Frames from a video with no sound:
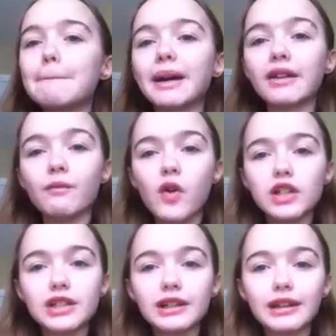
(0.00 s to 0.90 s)
But
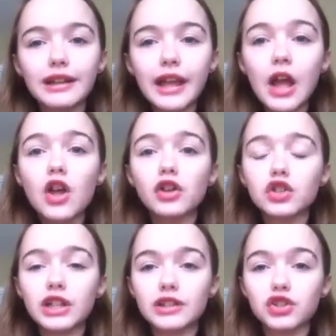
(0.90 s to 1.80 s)
unfortunately,
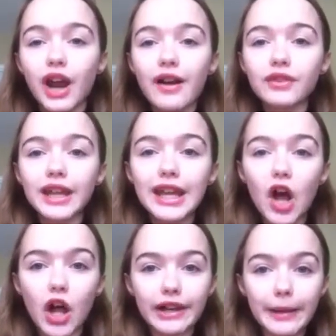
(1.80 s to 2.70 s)
she is traveling
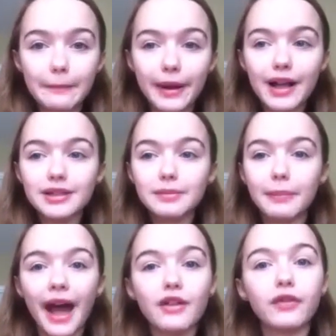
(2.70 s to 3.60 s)
on a bus
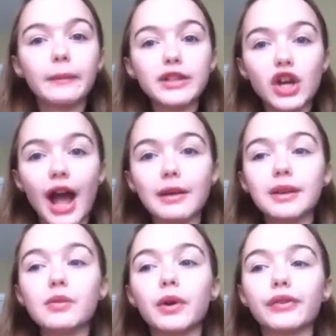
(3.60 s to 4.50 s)
back from a track
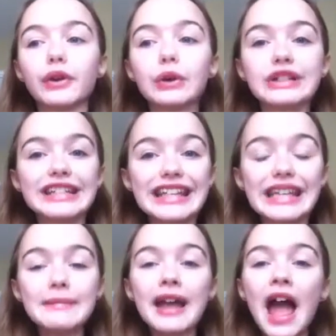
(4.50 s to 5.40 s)
meet with her
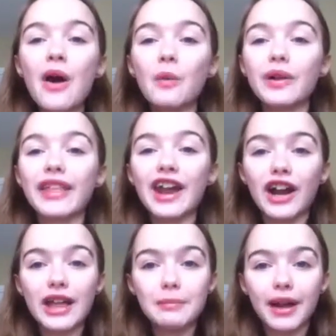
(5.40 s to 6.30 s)
team when they
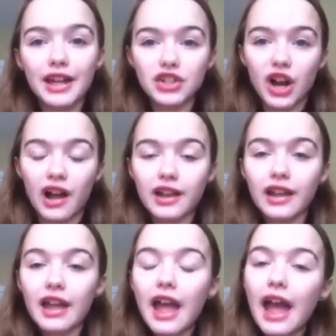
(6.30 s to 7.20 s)
are hit by a truck.
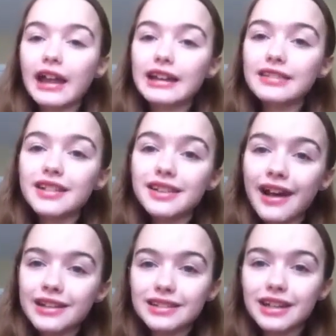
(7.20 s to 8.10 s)
And in this
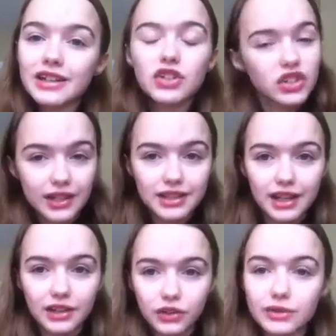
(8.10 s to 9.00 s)
accident,
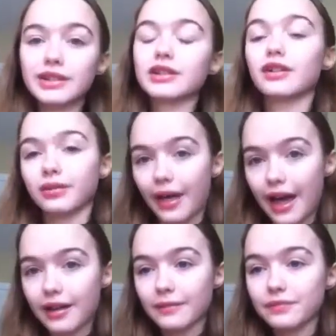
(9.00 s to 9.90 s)
Jessica loses her
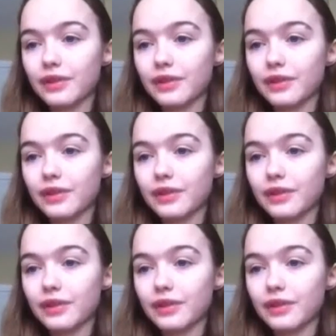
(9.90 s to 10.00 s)
leg.